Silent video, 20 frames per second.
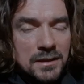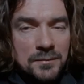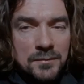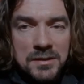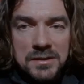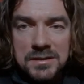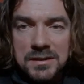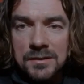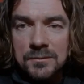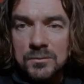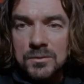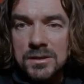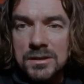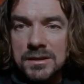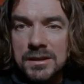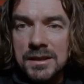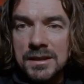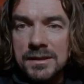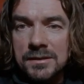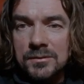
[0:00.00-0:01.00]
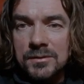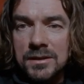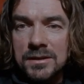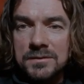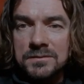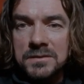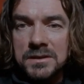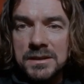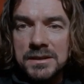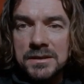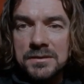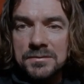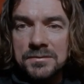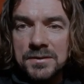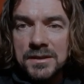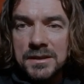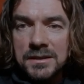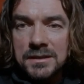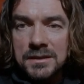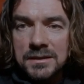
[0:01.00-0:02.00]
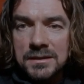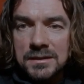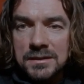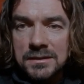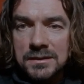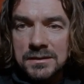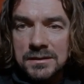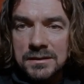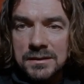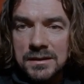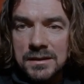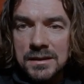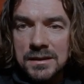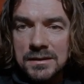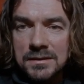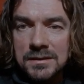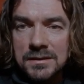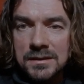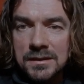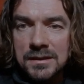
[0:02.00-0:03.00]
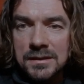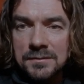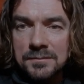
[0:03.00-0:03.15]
except one guy who got really offended and